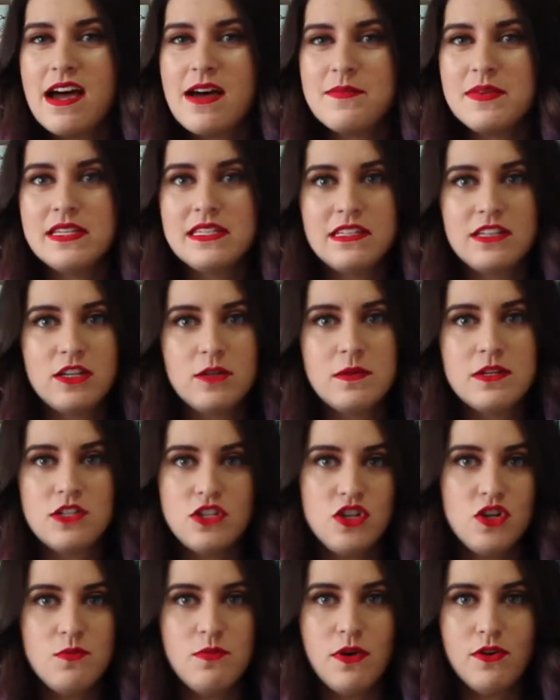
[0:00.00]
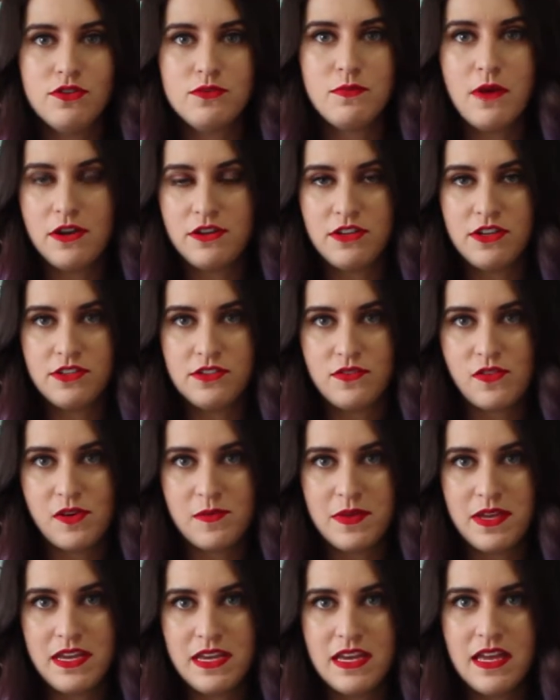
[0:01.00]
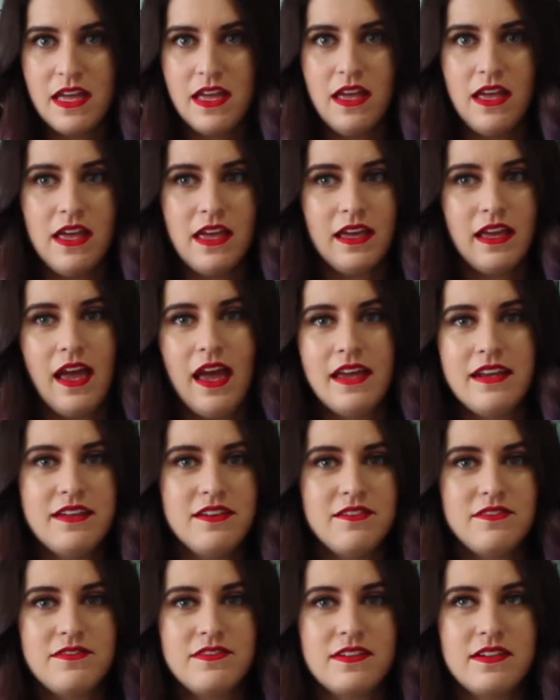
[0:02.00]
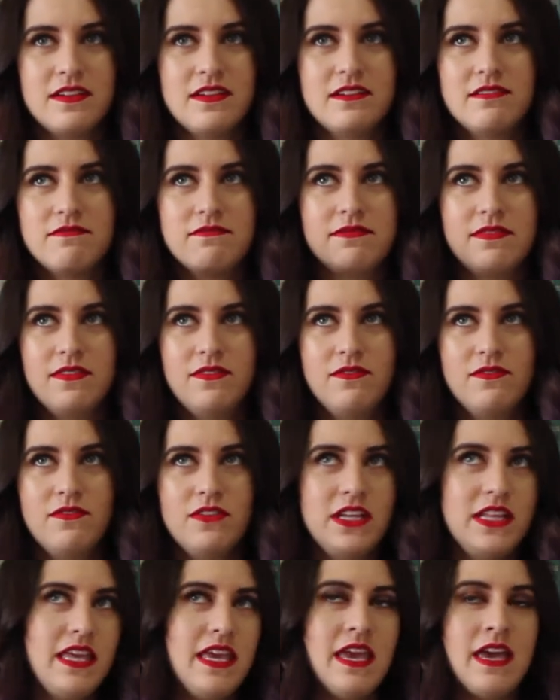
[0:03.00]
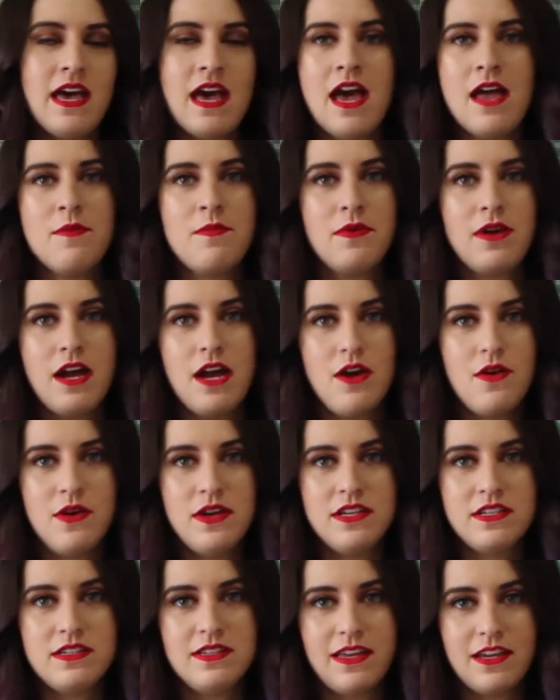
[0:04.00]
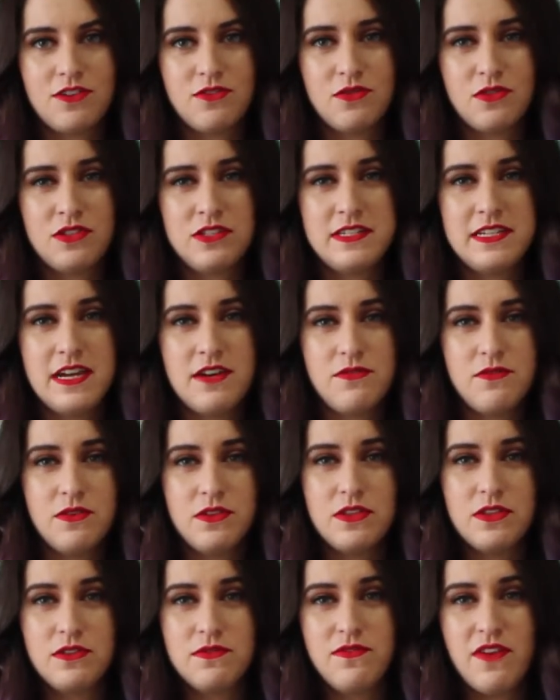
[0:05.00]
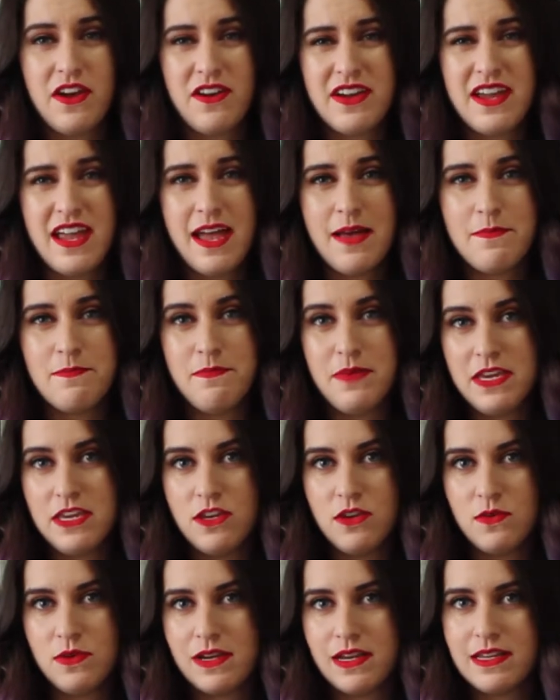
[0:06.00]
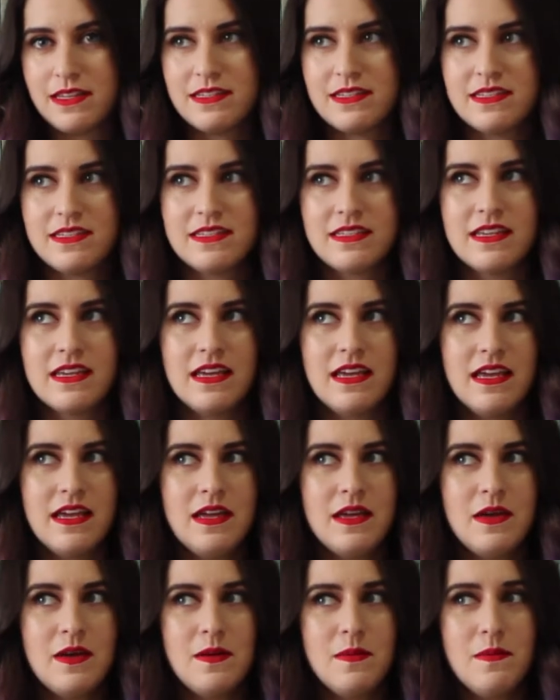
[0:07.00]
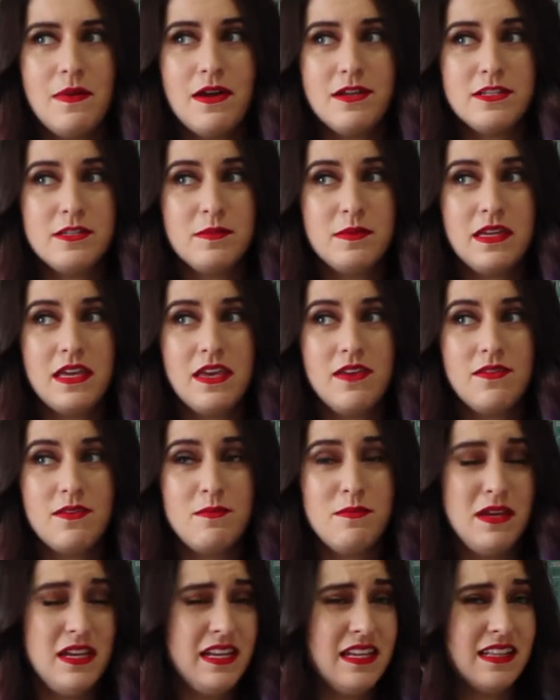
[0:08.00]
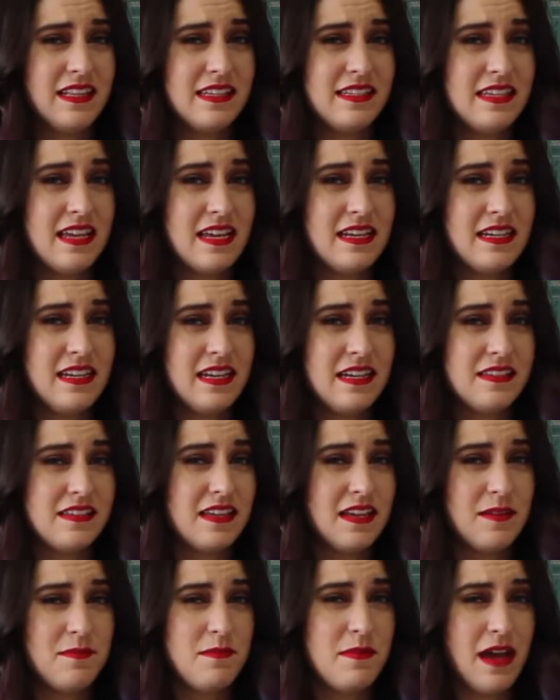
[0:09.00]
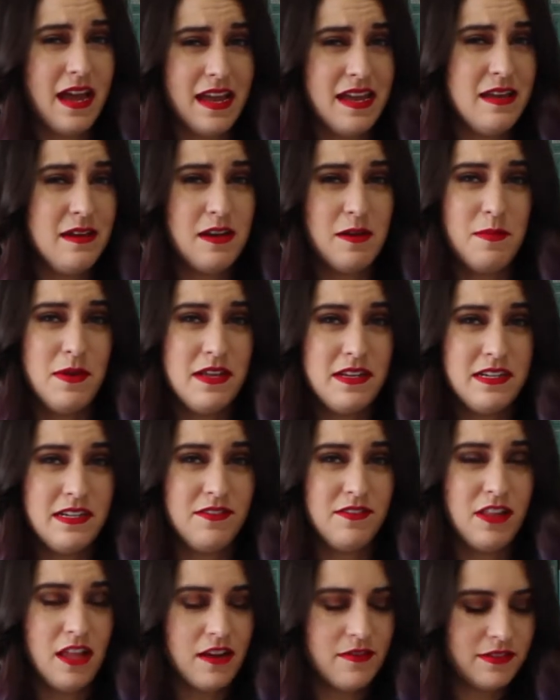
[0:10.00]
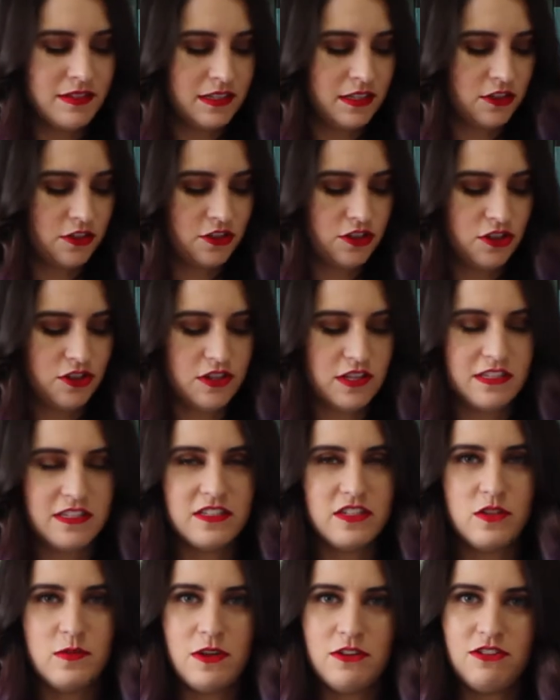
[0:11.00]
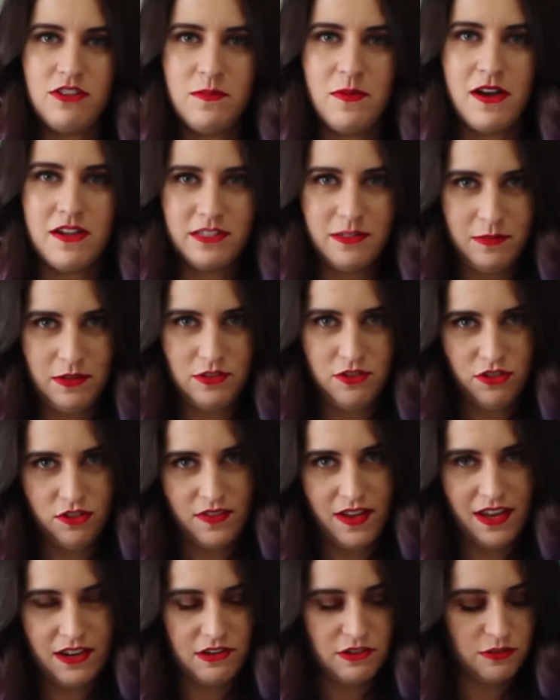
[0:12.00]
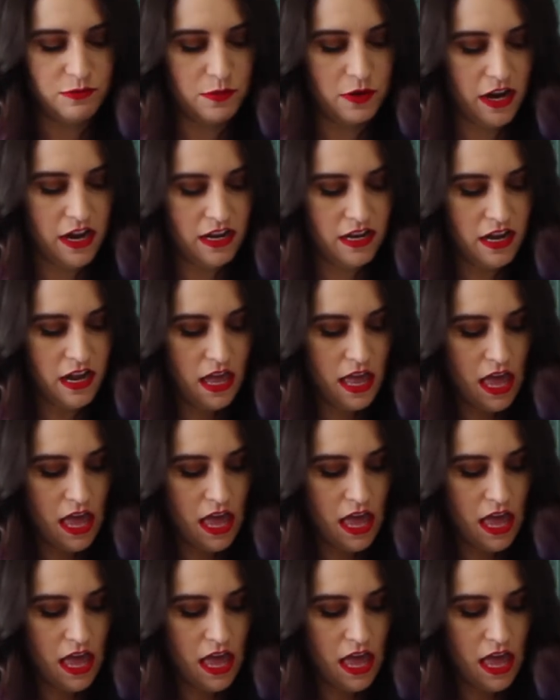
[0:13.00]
He's a little bit too postmodernist for me, kind of really highbrow intellectual stuff with very ambiguous, possibly even meaningless endings, in my opinion, of a lot of his literature. This is especially possibly true of Andrew's Brain.